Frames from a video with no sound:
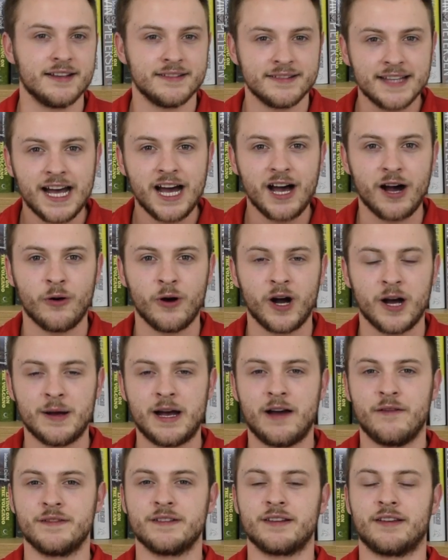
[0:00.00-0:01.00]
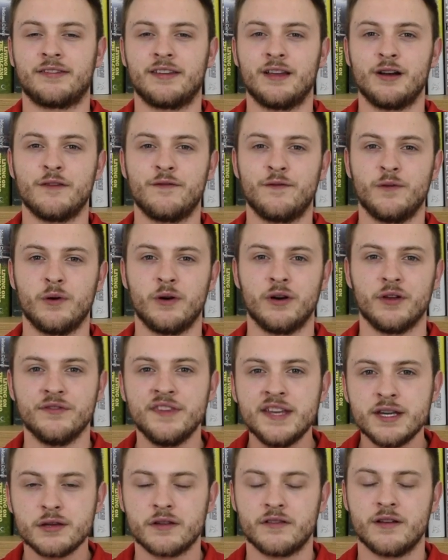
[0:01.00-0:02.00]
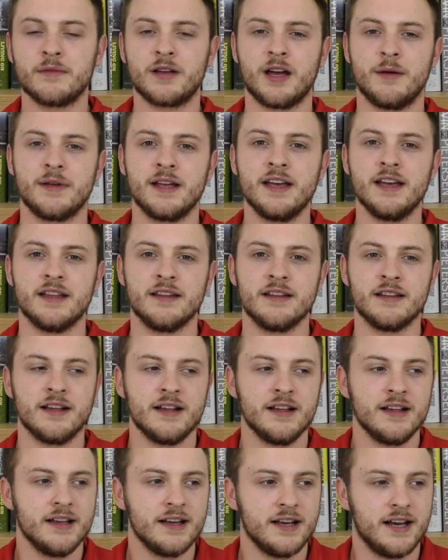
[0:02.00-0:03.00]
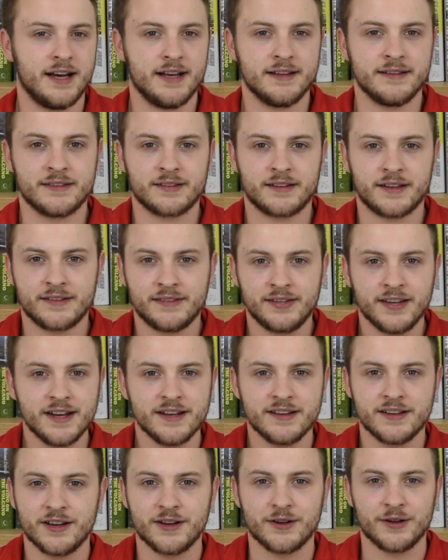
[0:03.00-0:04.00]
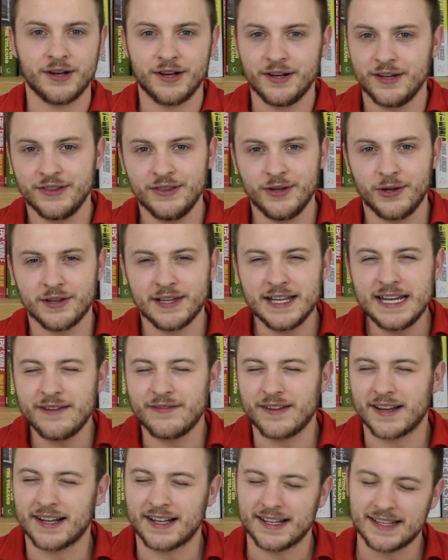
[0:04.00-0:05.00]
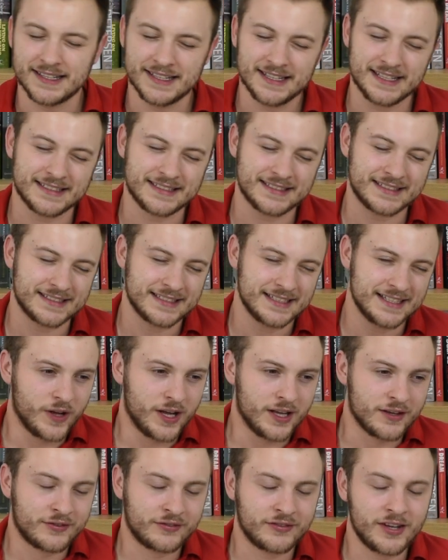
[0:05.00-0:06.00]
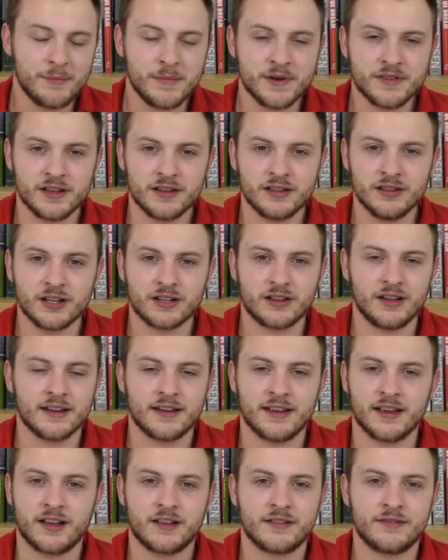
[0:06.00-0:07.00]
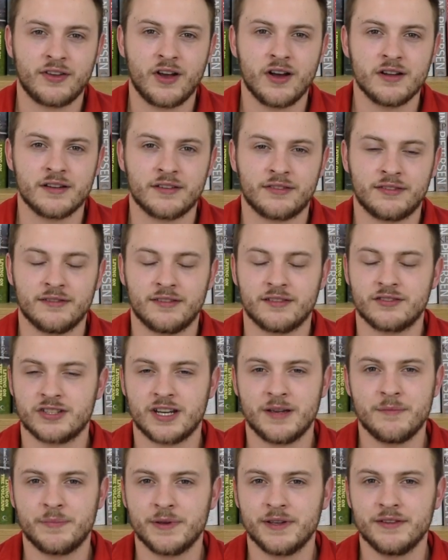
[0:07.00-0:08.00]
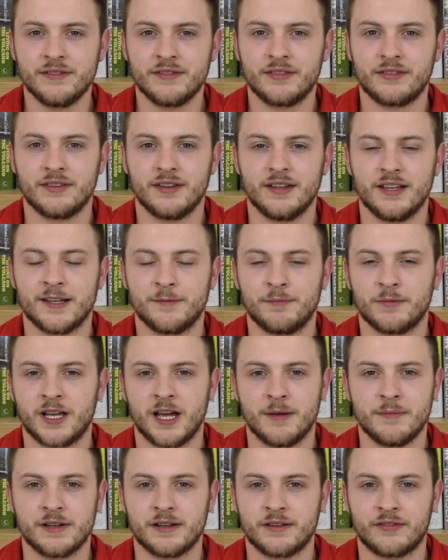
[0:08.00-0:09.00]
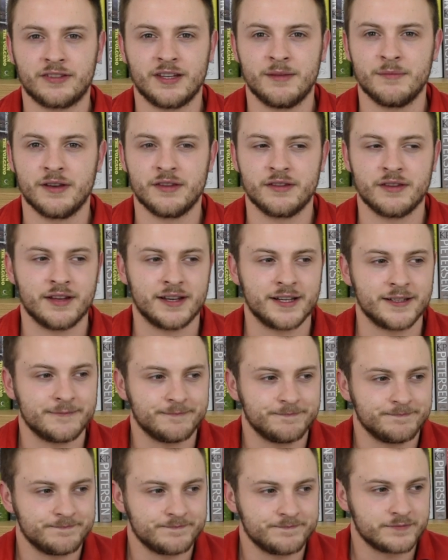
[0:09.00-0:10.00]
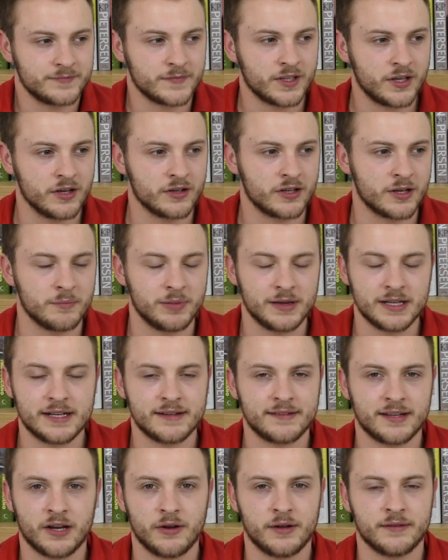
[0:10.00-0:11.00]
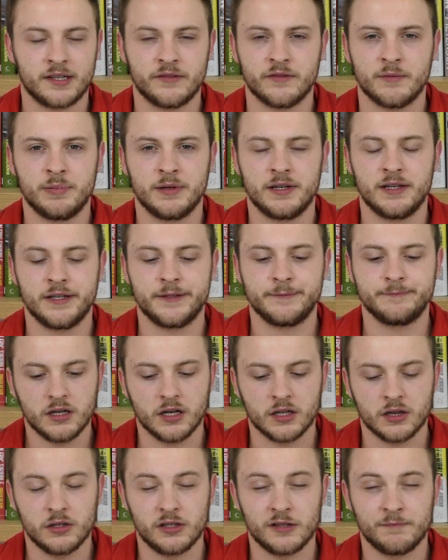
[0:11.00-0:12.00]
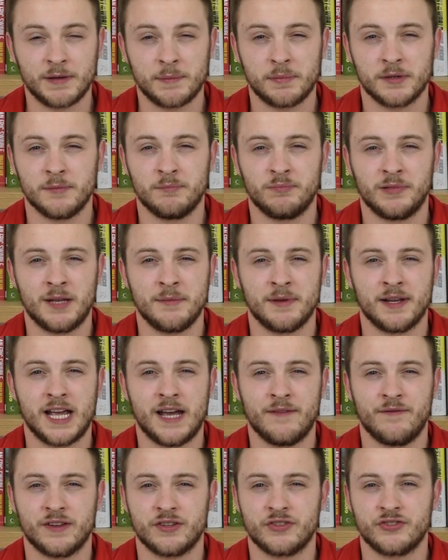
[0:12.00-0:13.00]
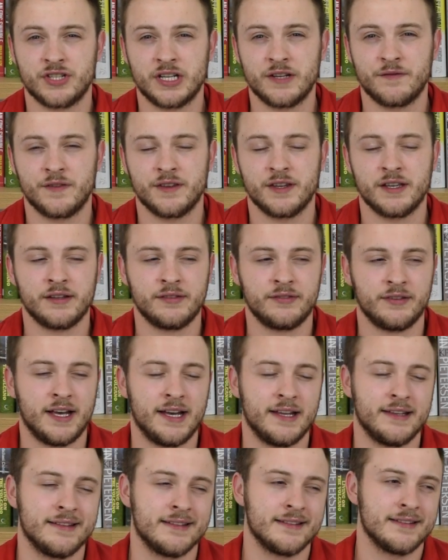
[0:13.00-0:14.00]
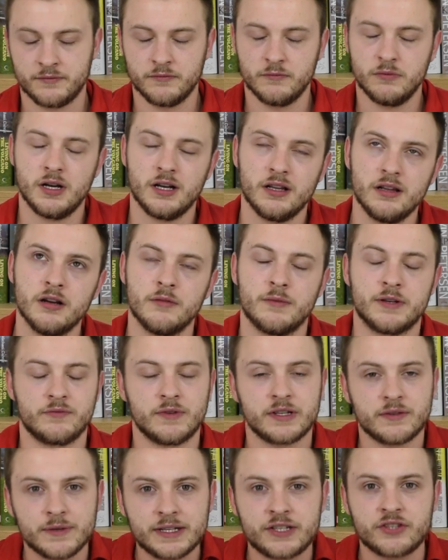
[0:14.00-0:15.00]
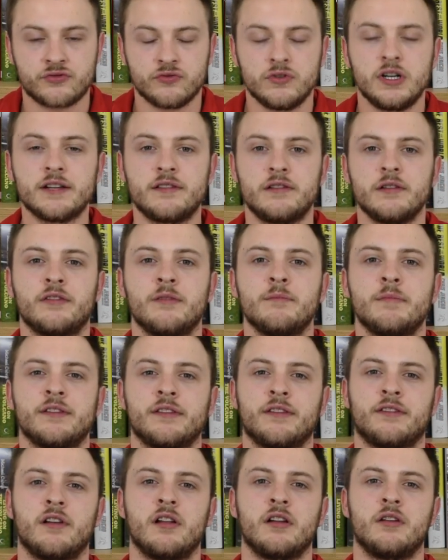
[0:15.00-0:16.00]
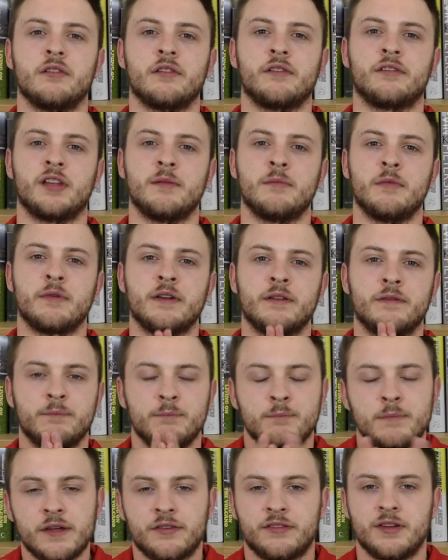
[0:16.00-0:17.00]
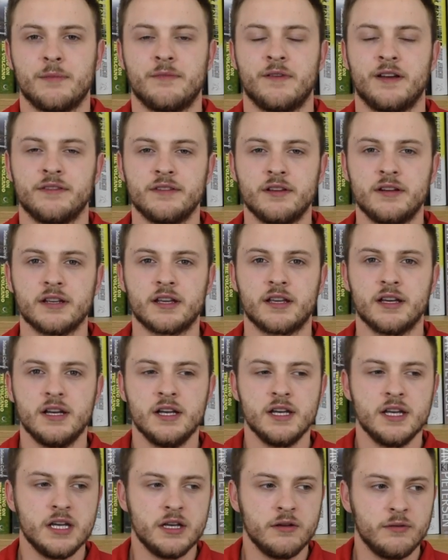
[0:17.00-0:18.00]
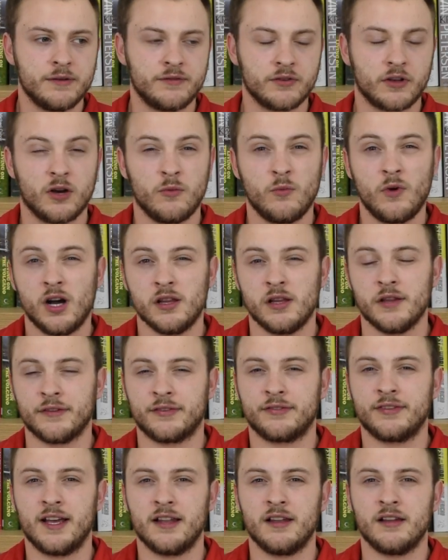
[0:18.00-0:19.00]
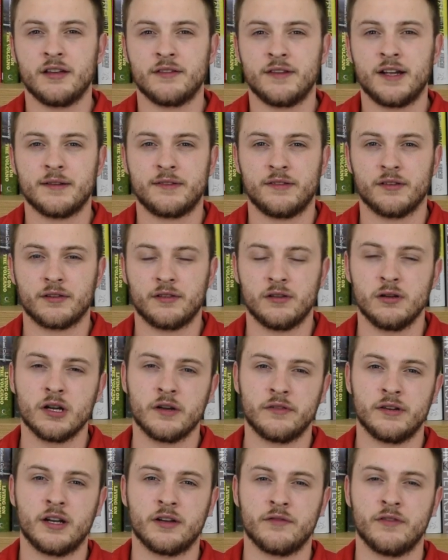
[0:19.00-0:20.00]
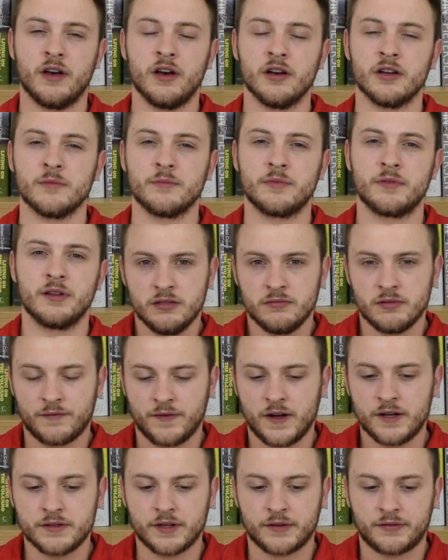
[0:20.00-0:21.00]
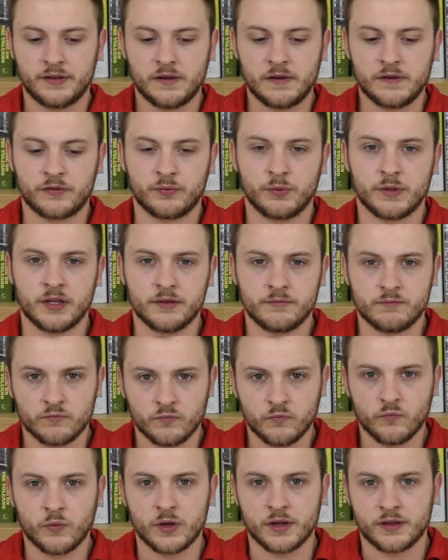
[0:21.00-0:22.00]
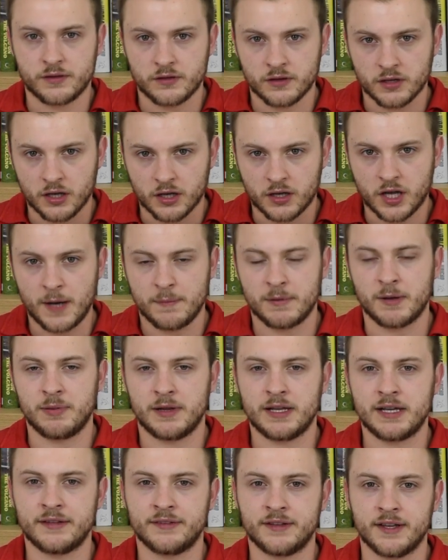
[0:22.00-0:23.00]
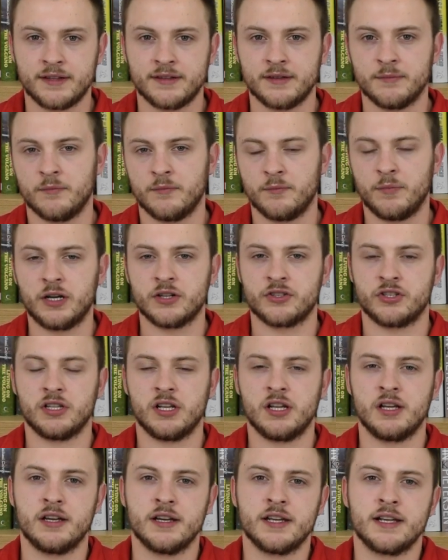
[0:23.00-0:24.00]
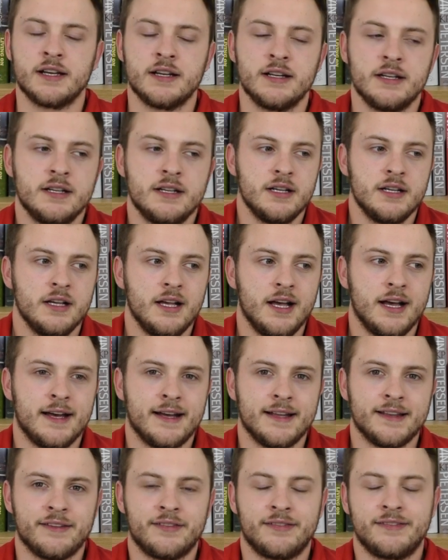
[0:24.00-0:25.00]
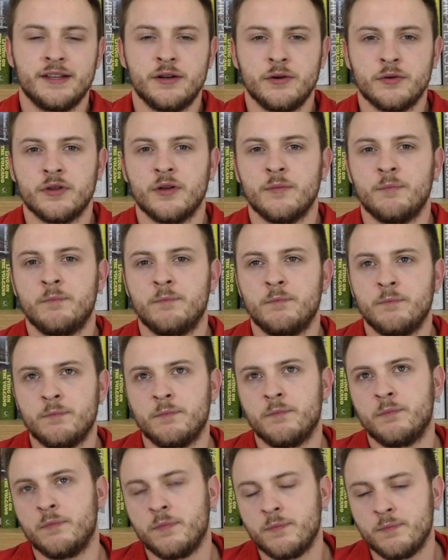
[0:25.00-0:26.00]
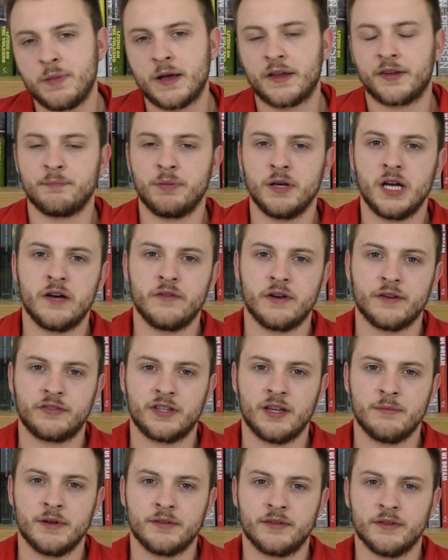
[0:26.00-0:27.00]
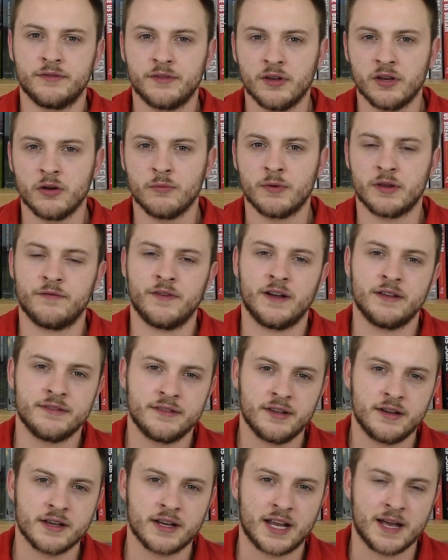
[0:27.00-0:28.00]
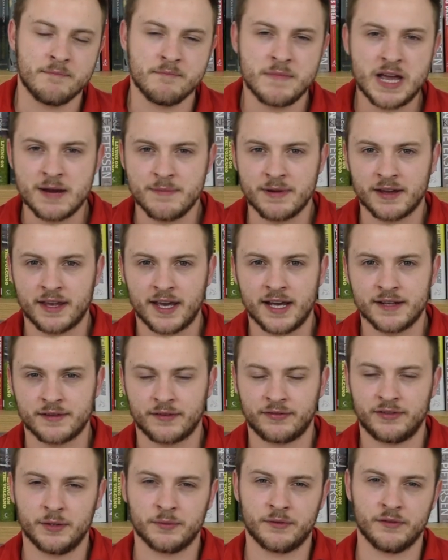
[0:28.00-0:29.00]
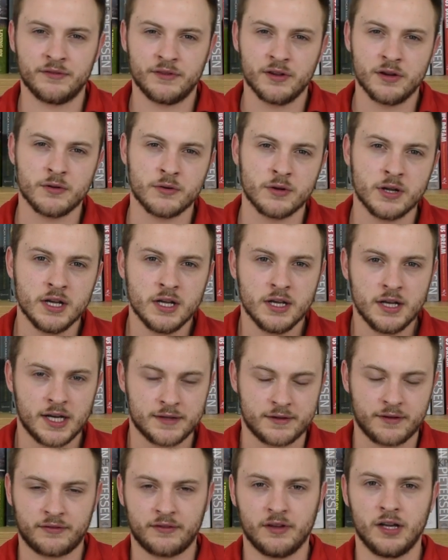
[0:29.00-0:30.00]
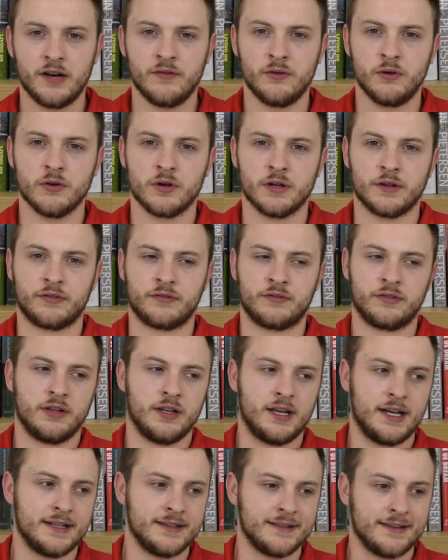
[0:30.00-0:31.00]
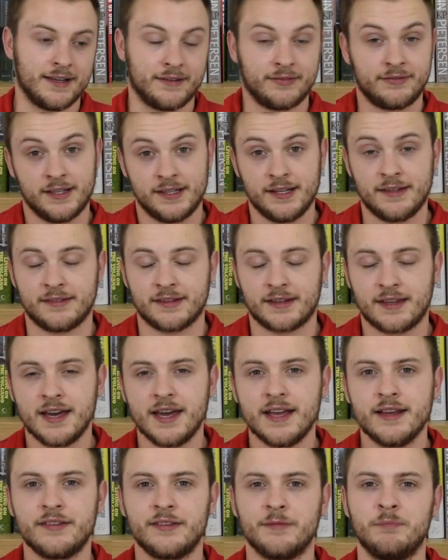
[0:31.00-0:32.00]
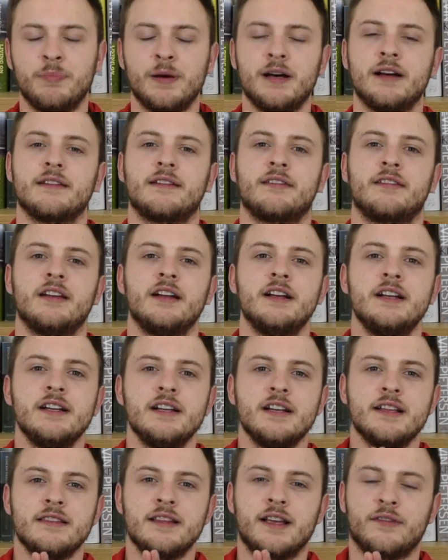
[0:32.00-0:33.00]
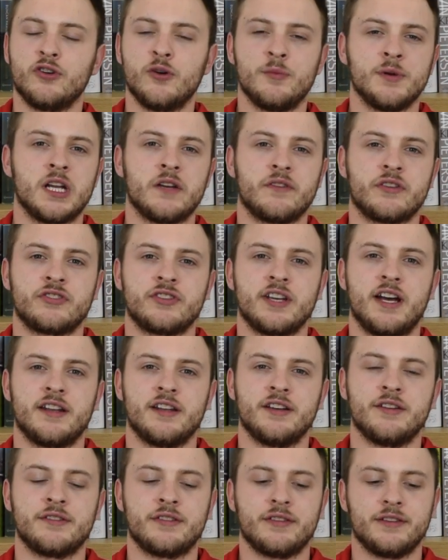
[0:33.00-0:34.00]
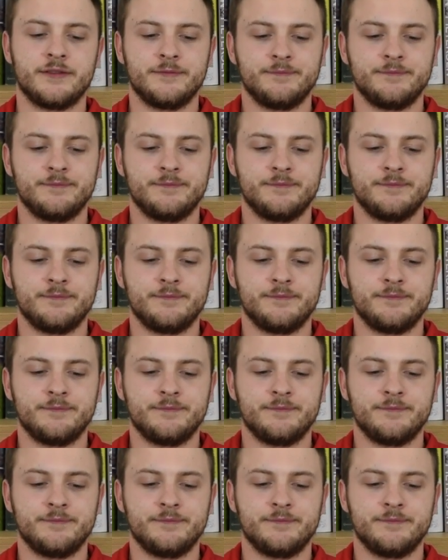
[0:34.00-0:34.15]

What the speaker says: Now I'm having to settle for neither of them coming in and Coutinho not leaving. It's a summer that looked like it turned us into champions is becoming a summer that could completely tear our team apart. A lot of people are blaming FSG for this, and well, look, we tried to do some business early on in the summer. We've messed up Van Dijk. We took a while on Salah. That took longer than I'd have hoped. We found ourselves with a couple of players in by July, and still the best part of our summer to do with Van Dijk and maybe Keita still to do at the start of August, and that still is the case, but that's all been overshadowed.